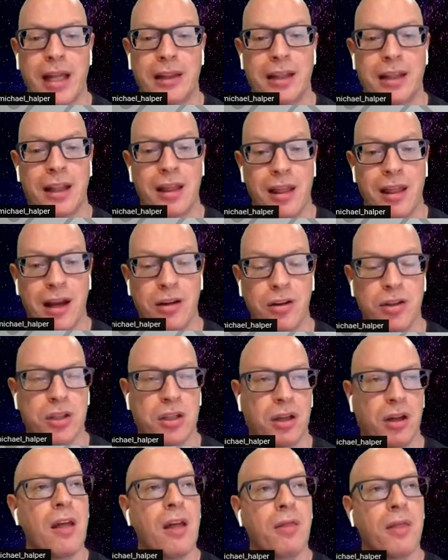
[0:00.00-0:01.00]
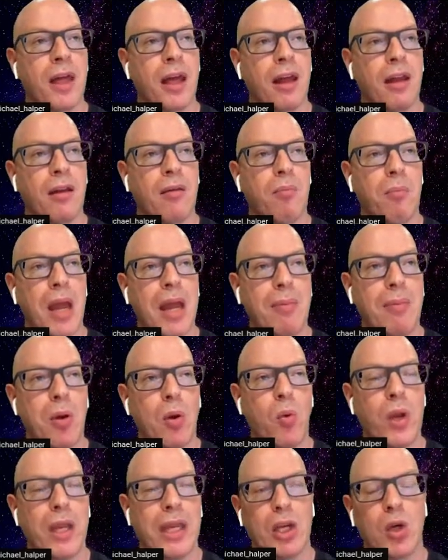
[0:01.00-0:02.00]
than their stuff, then maybe we
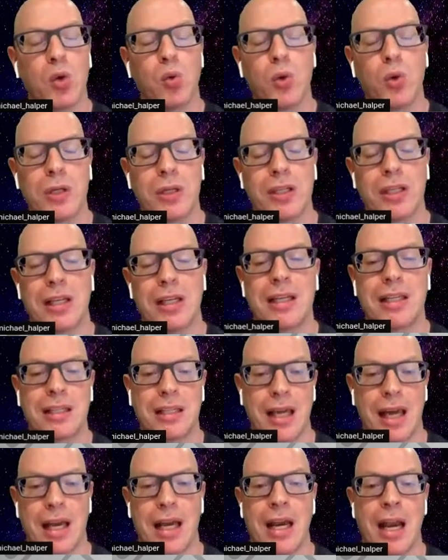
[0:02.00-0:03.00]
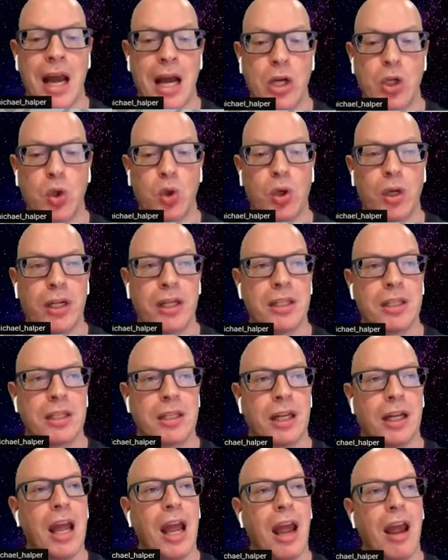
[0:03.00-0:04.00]
can resist that natural
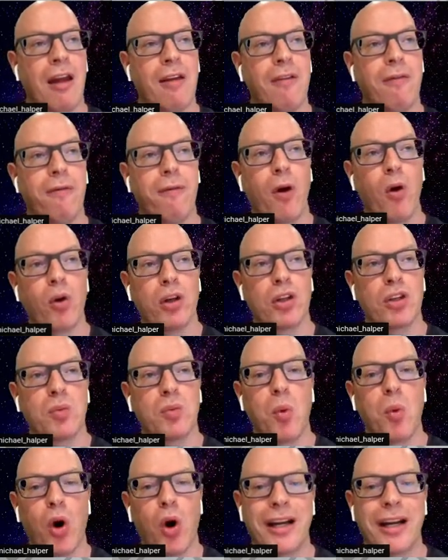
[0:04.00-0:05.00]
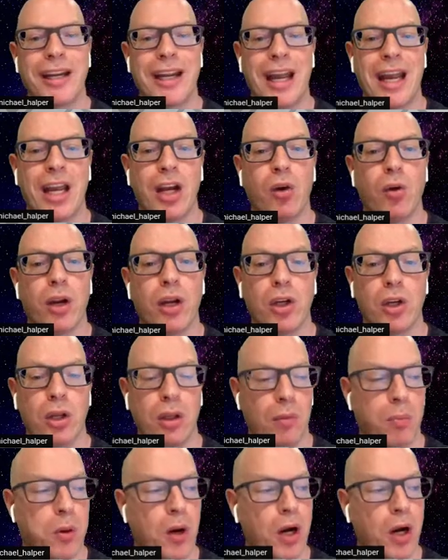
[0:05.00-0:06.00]
instinct and focus more on catering to the
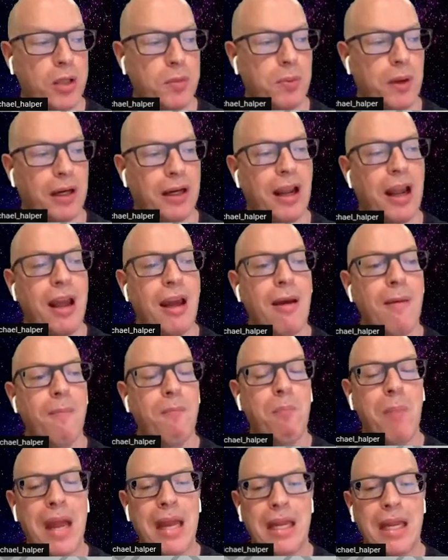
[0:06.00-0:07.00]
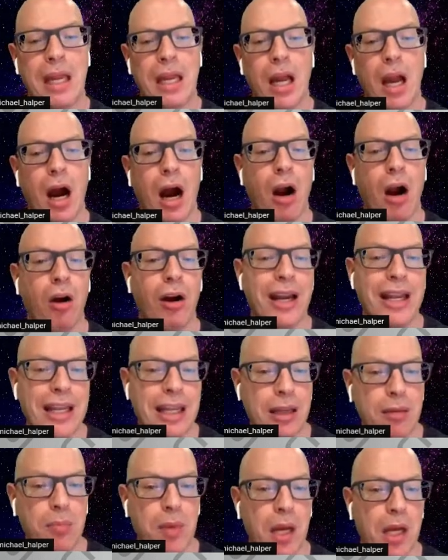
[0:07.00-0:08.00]
prospect, making our
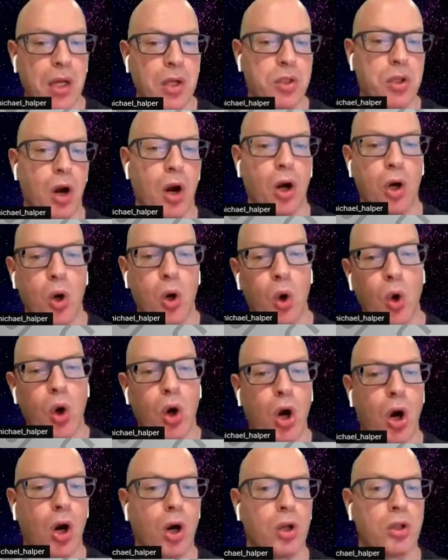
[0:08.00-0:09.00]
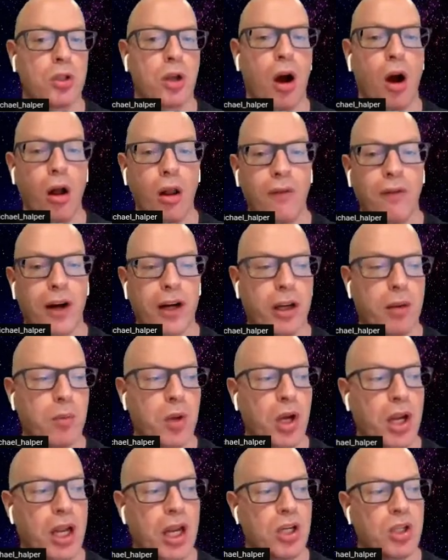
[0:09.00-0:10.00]
emails, our cold calls, all of our
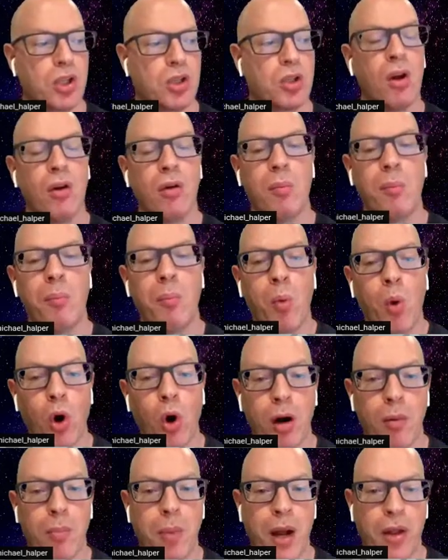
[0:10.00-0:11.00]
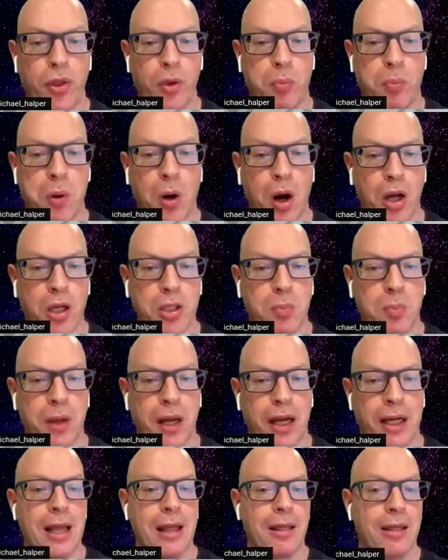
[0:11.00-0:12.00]
communications more about the prospect
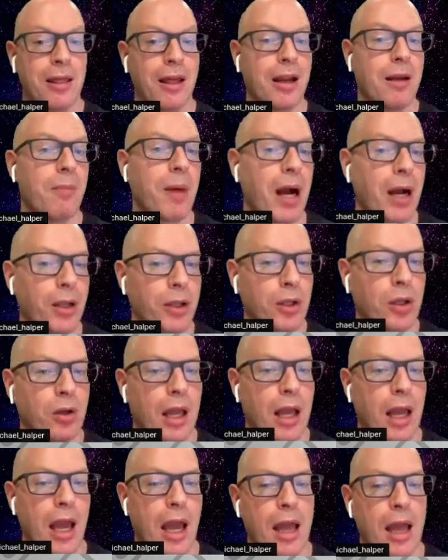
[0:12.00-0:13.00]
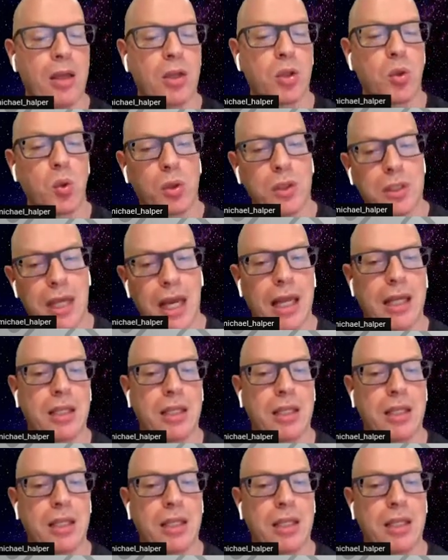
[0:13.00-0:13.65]
than about you. And this will take